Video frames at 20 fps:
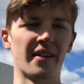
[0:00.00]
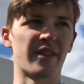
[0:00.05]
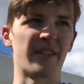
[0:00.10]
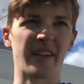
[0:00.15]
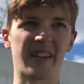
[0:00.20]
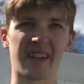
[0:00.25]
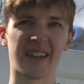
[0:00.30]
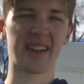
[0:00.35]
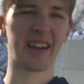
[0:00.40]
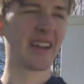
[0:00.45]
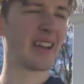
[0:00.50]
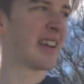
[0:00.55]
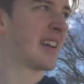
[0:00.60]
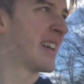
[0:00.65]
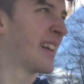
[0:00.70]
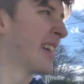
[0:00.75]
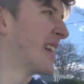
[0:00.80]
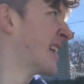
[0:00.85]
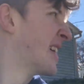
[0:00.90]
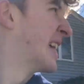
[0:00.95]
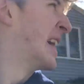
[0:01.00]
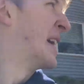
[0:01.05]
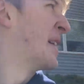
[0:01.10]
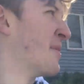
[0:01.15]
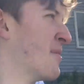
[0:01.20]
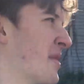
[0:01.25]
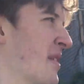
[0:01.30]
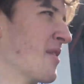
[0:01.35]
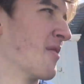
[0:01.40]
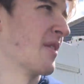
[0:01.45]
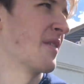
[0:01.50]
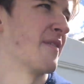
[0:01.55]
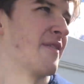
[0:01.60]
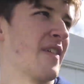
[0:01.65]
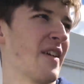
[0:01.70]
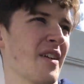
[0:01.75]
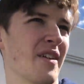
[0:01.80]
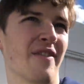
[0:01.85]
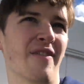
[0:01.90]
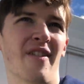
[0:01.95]
I think. But it went
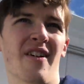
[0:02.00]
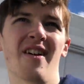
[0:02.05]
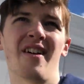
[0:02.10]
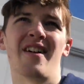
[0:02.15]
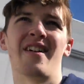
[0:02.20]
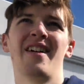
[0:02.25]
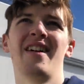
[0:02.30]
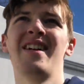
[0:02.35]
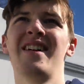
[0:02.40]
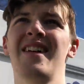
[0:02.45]
very far.